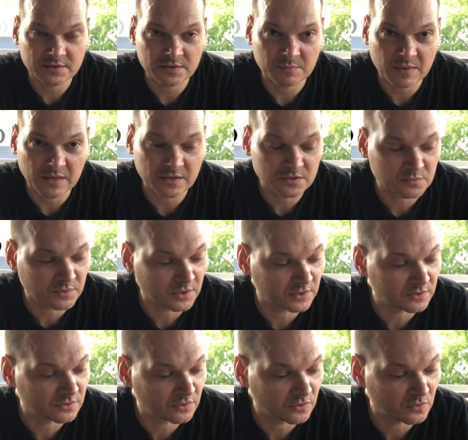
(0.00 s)
minutes, we're gonna
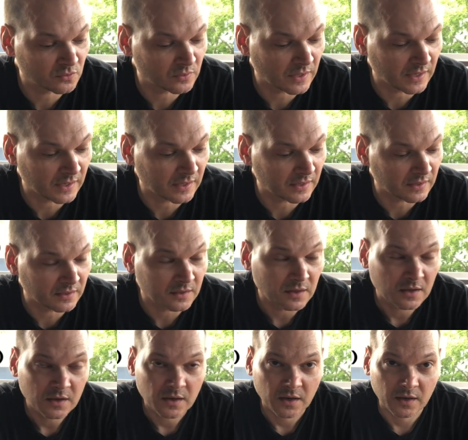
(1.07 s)
do a
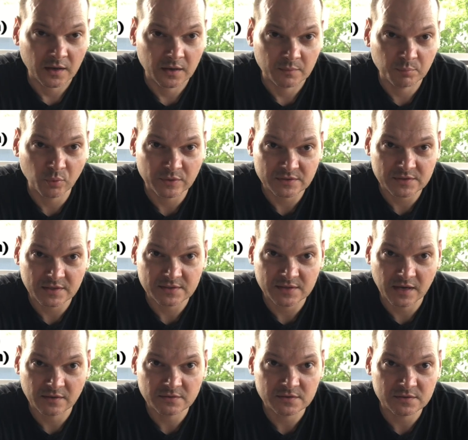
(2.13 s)
0.6
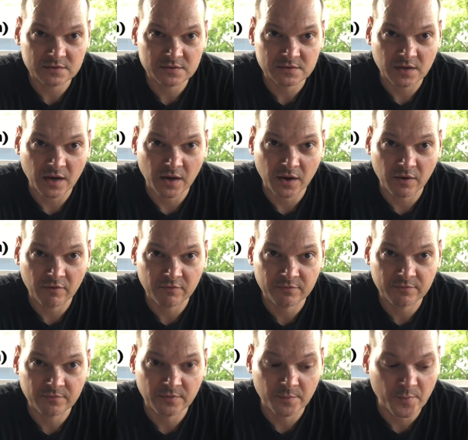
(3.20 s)
ounces of
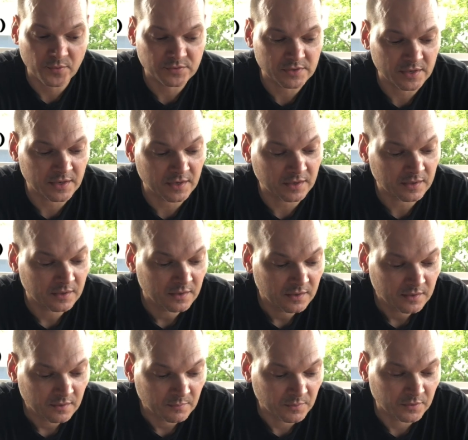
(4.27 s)
the Mosaic.
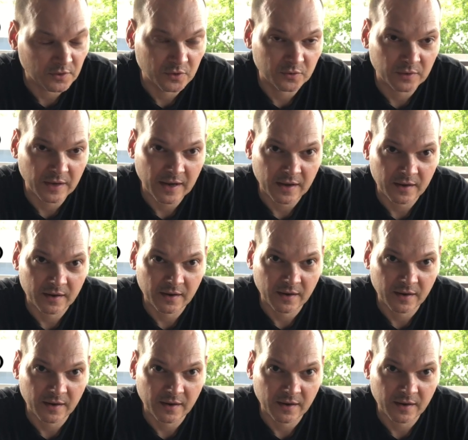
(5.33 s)
I'm gonna do a